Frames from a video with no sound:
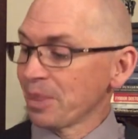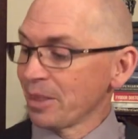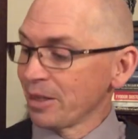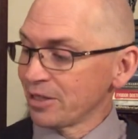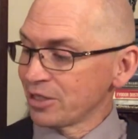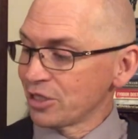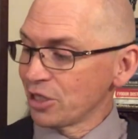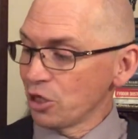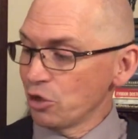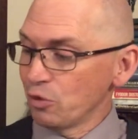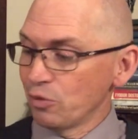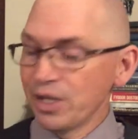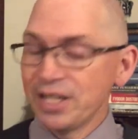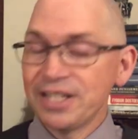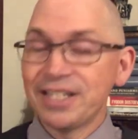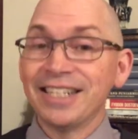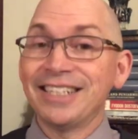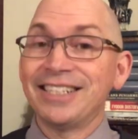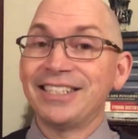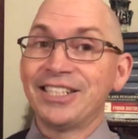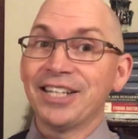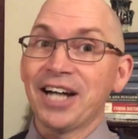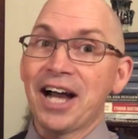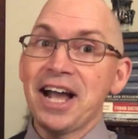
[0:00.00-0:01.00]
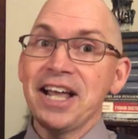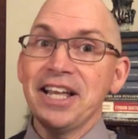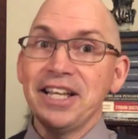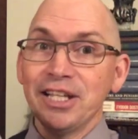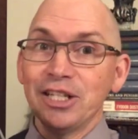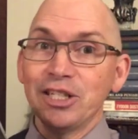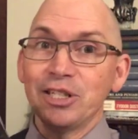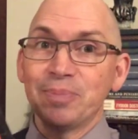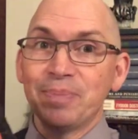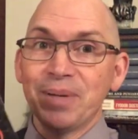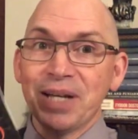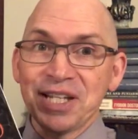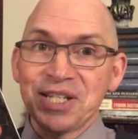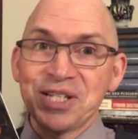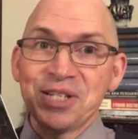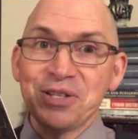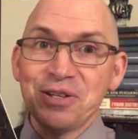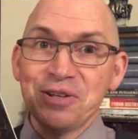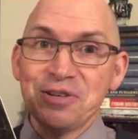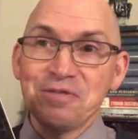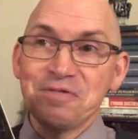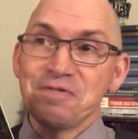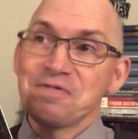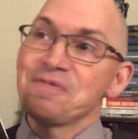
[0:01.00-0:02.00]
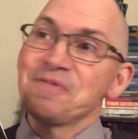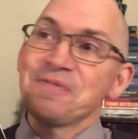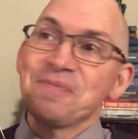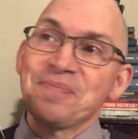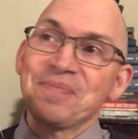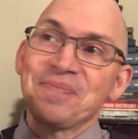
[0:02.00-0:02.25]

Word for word: So it's a giant best of.